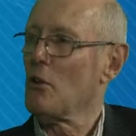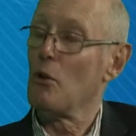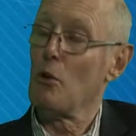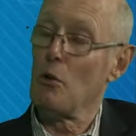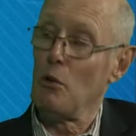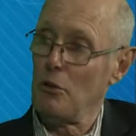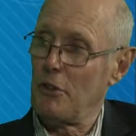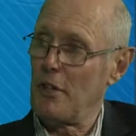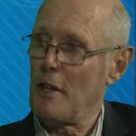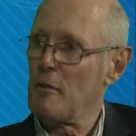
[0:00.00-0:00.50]

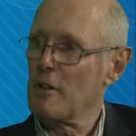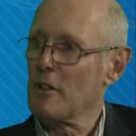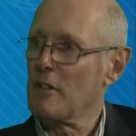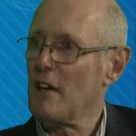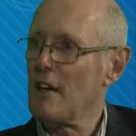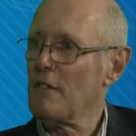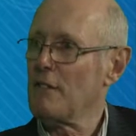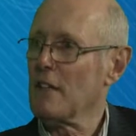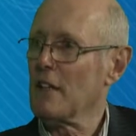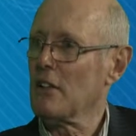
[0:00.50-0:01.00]
all
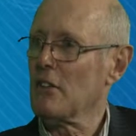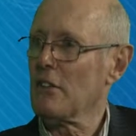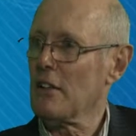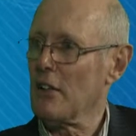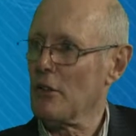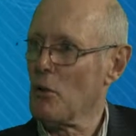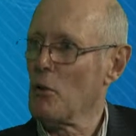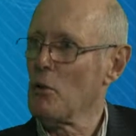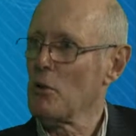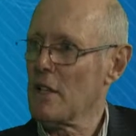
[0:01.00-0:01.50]
demographics
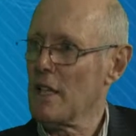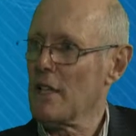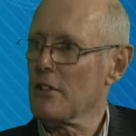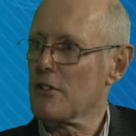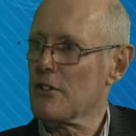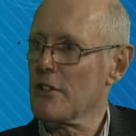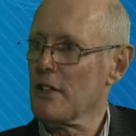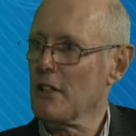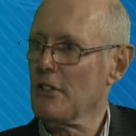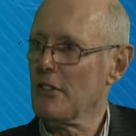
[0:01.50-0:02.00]
and all
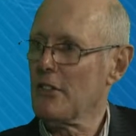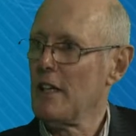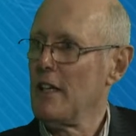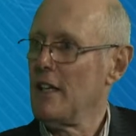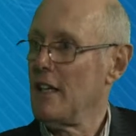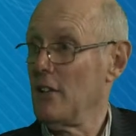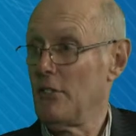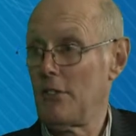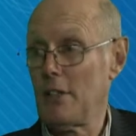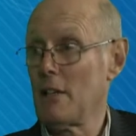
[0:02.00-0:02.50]
countries,
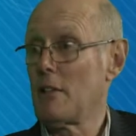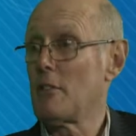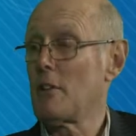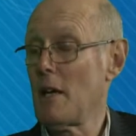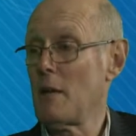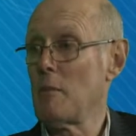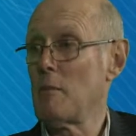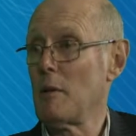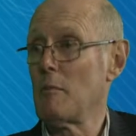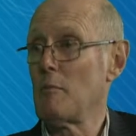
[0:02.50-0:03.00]
is
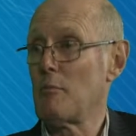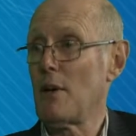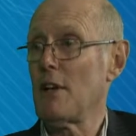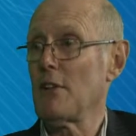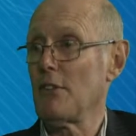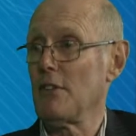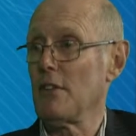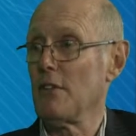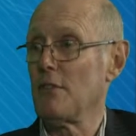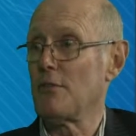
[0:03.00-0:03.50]
incredibly
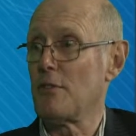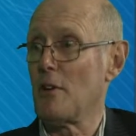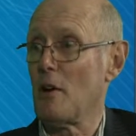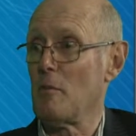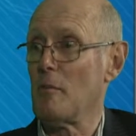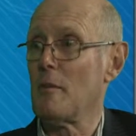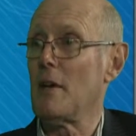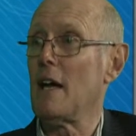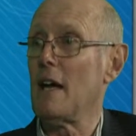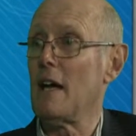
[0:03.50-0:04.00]
impressive
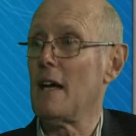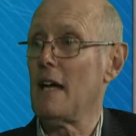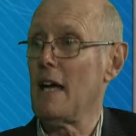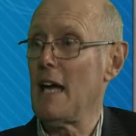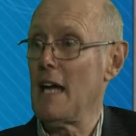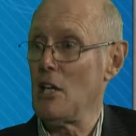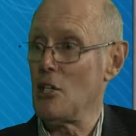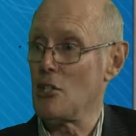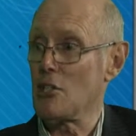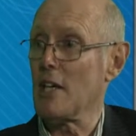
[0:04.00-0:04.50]
from
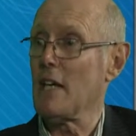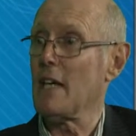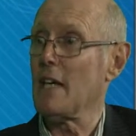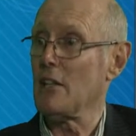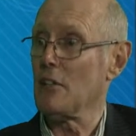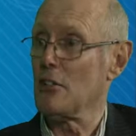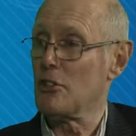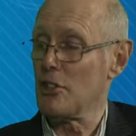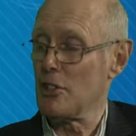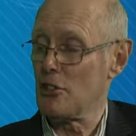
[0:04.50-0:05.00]
Asia
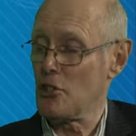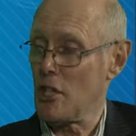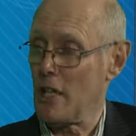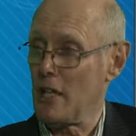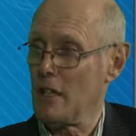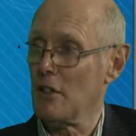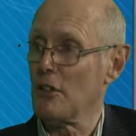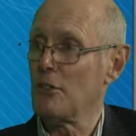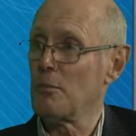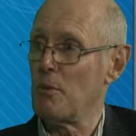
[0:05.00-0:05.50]
and
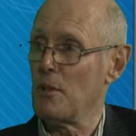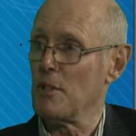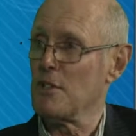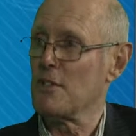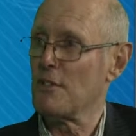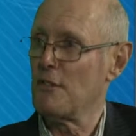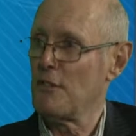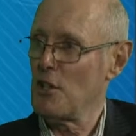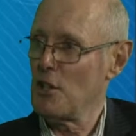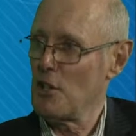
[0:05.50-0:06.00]
China's
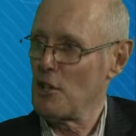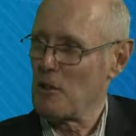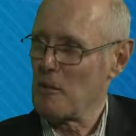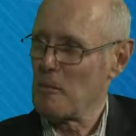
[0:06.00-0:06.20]
point of view.